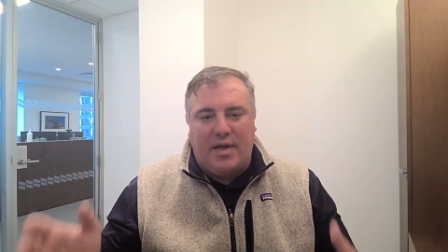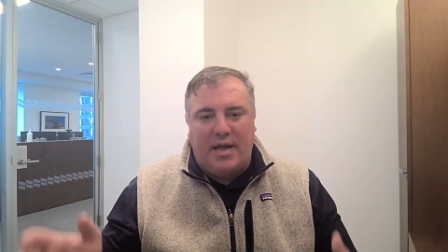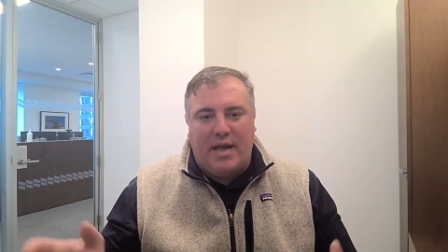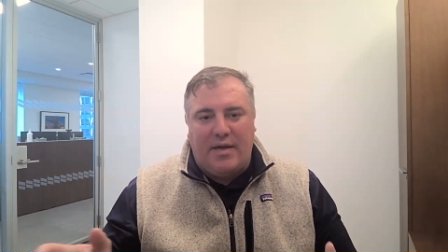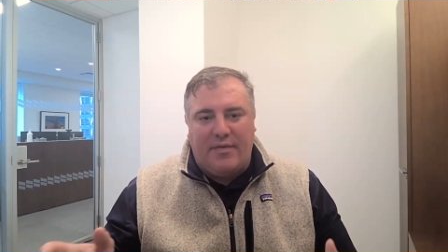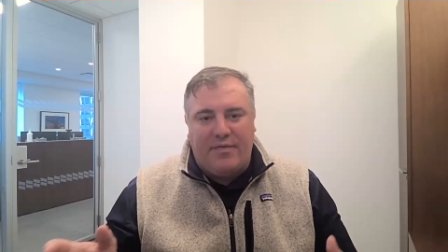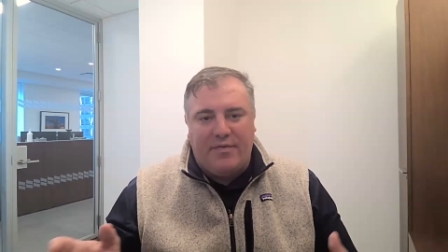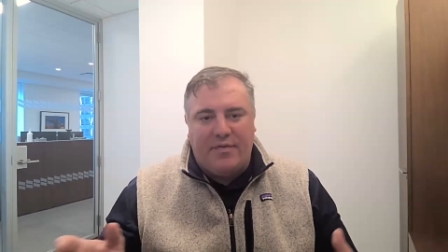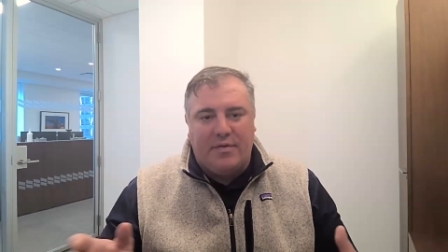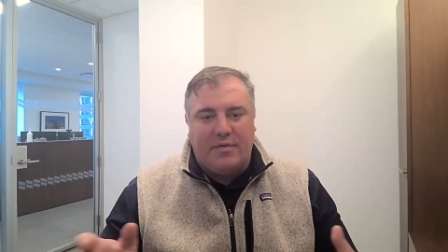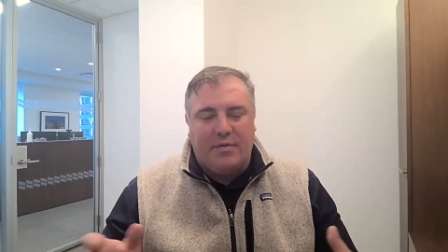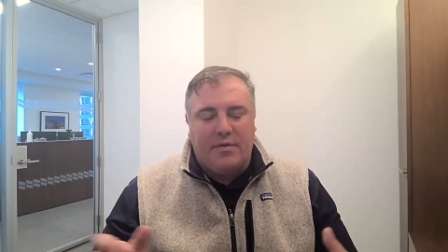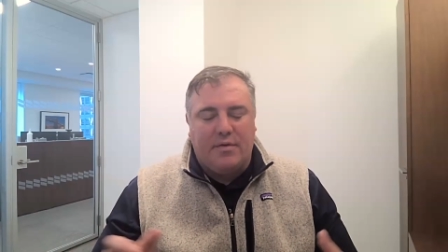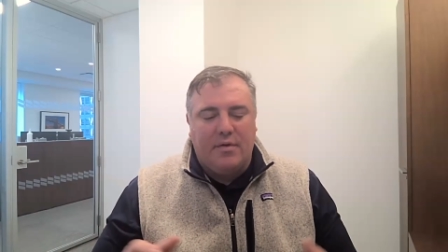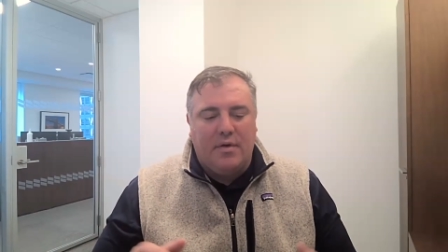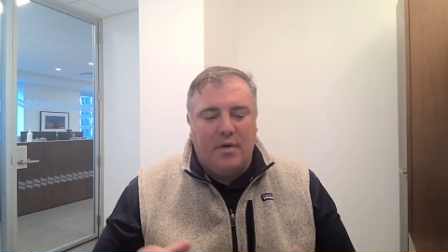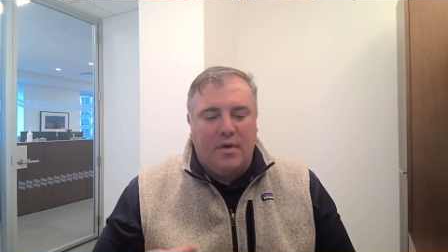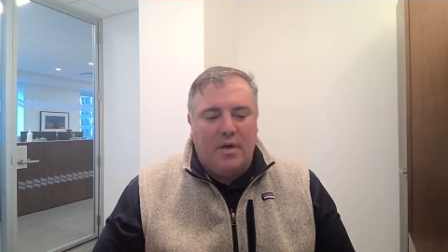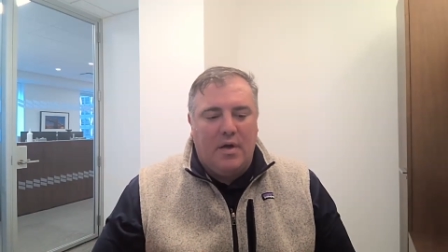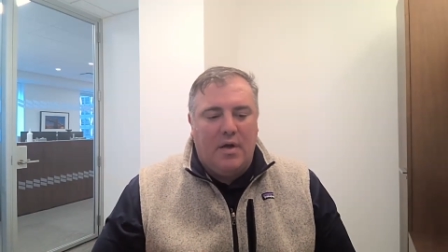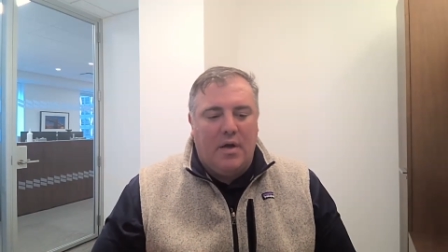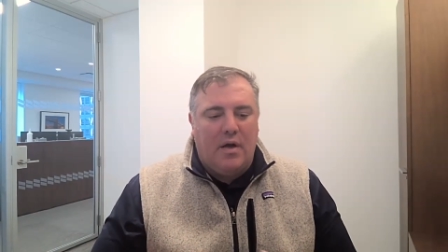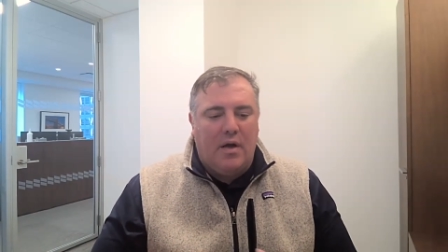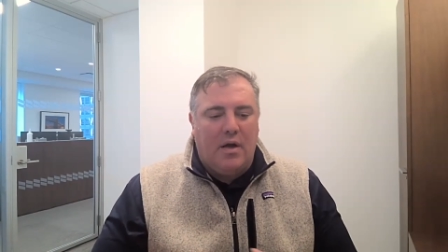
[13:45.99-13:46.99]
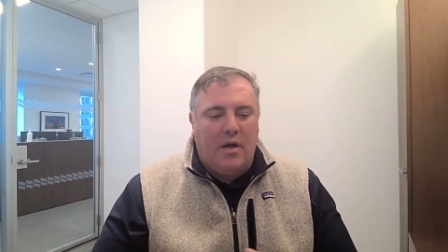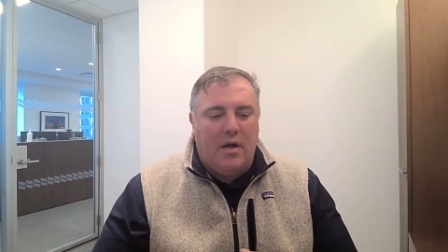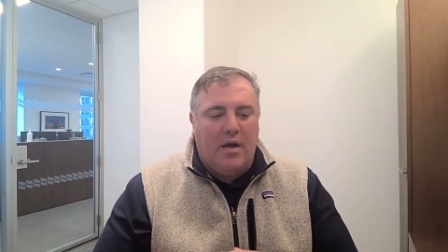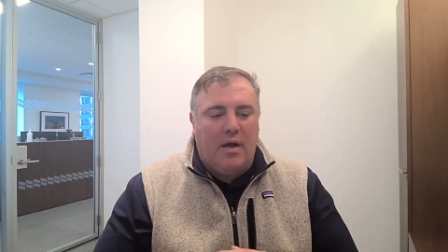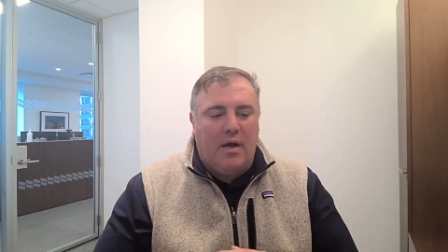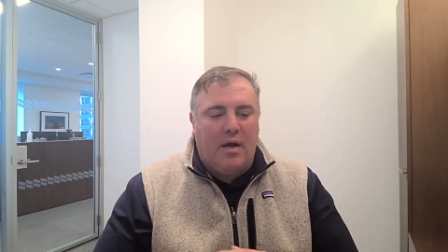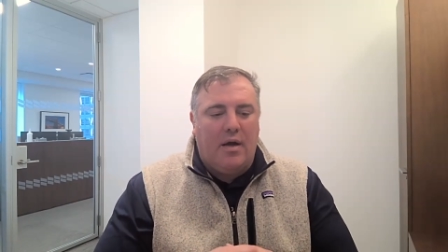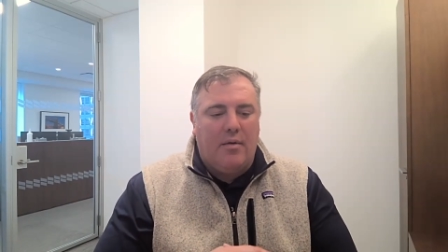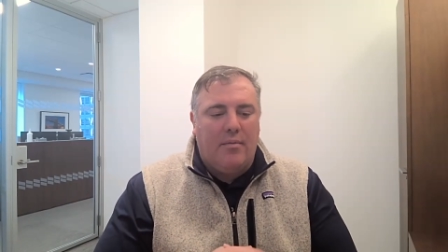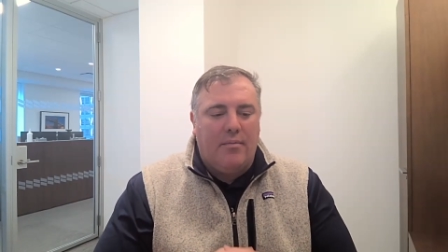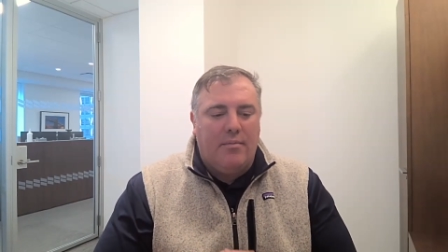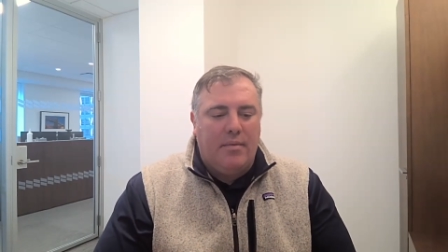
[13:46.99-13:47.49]
after
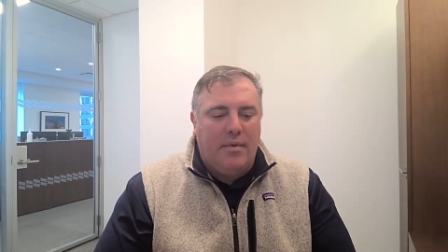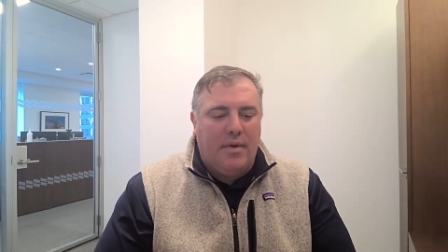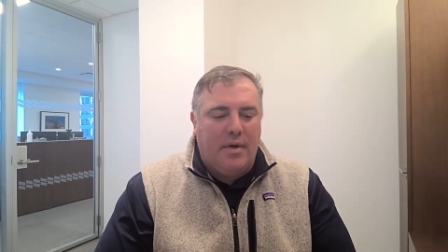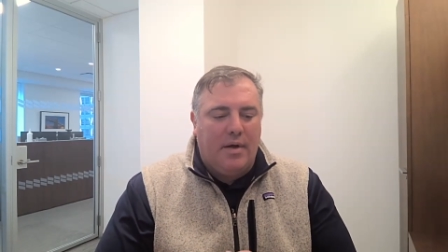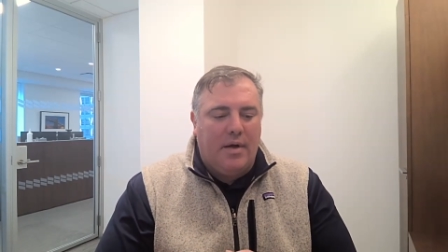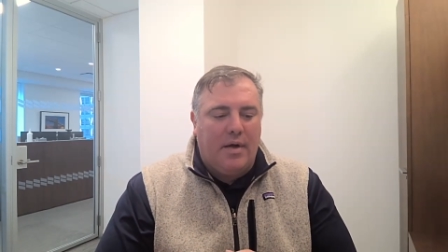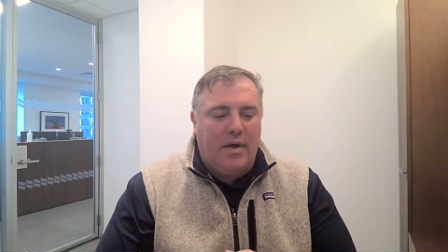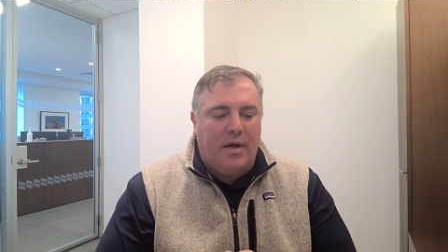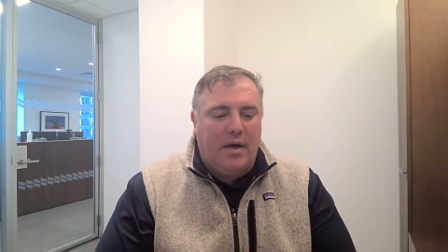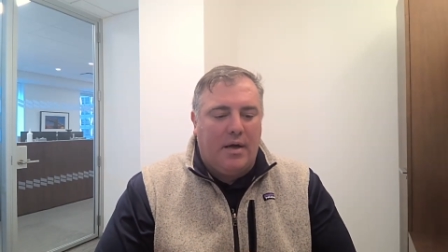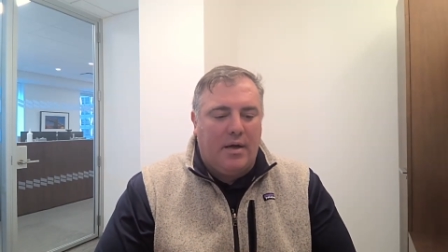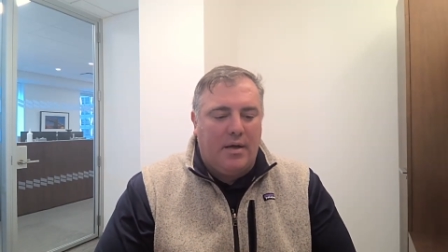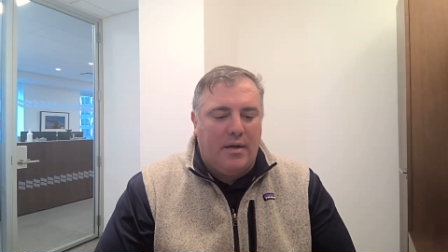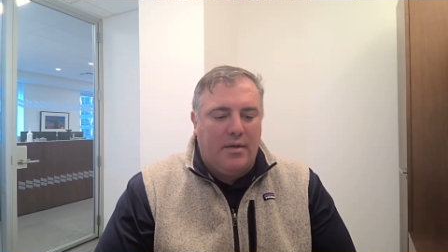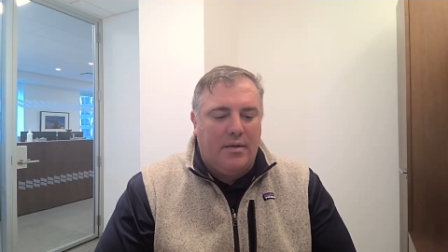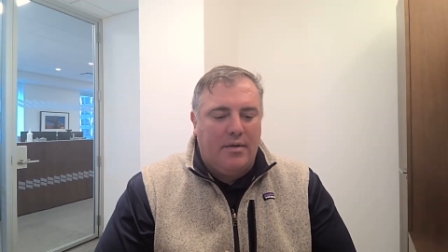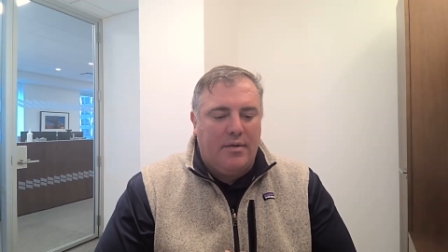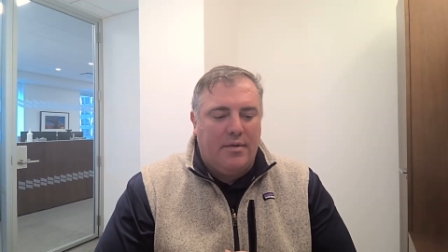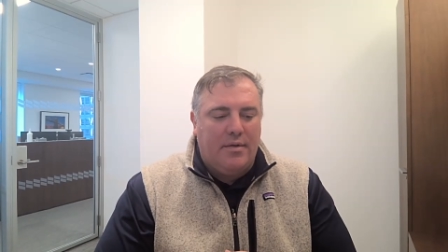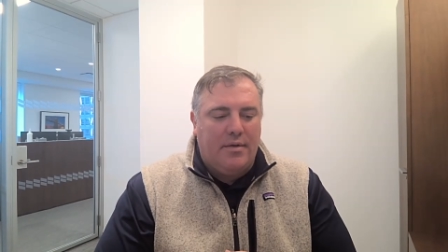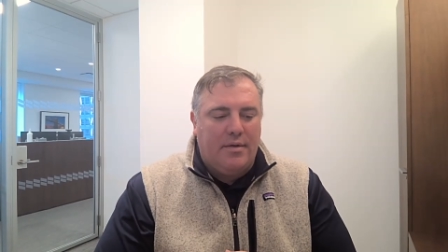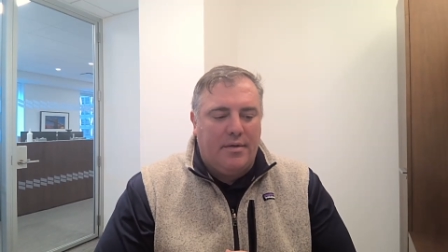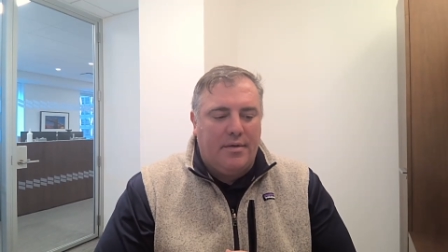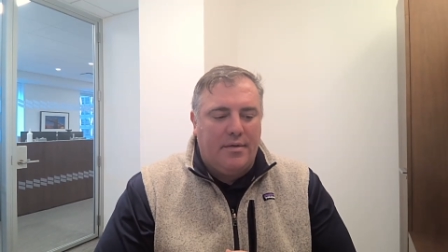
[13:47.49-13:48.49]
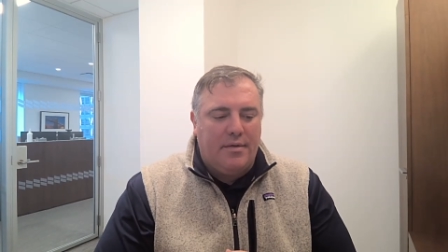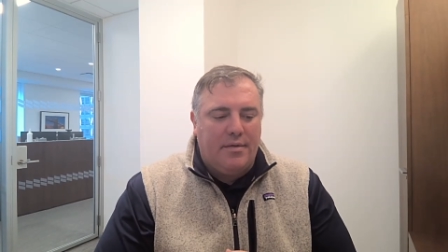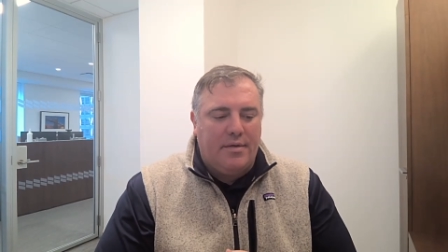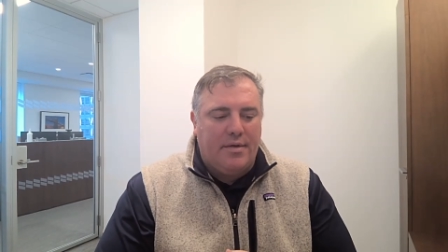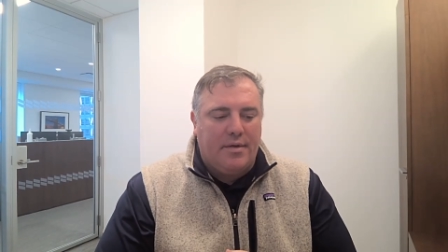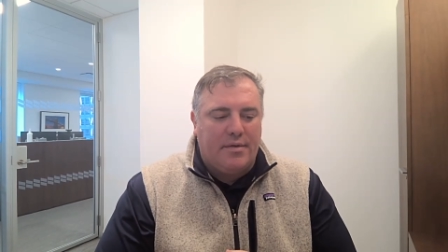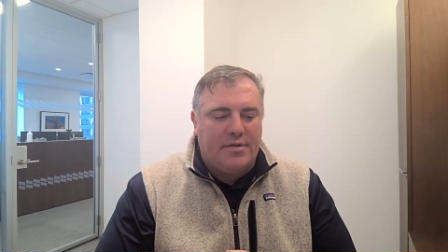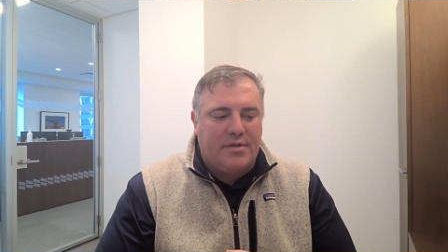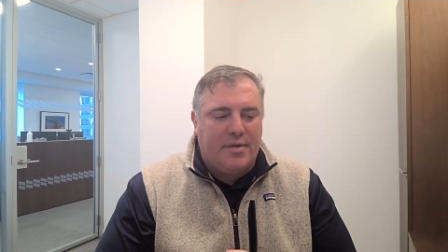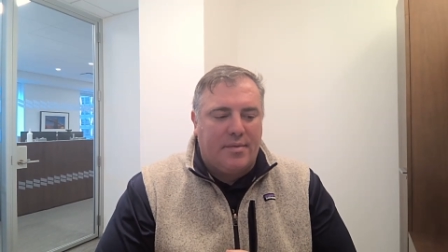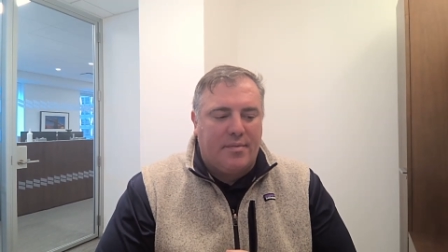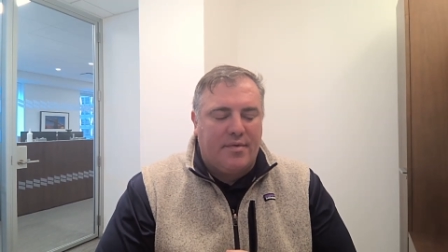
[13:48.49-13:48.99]
some
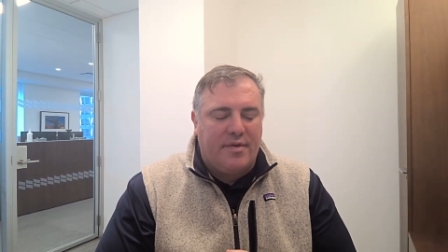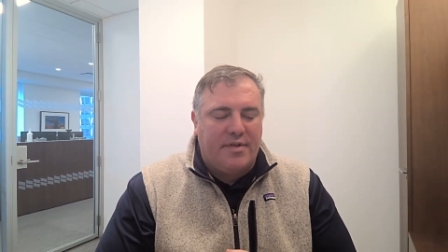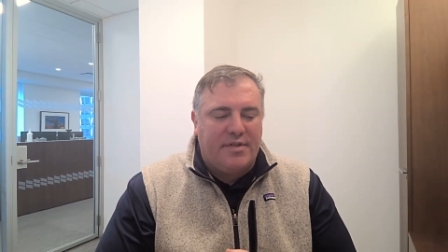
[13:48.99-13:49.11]
of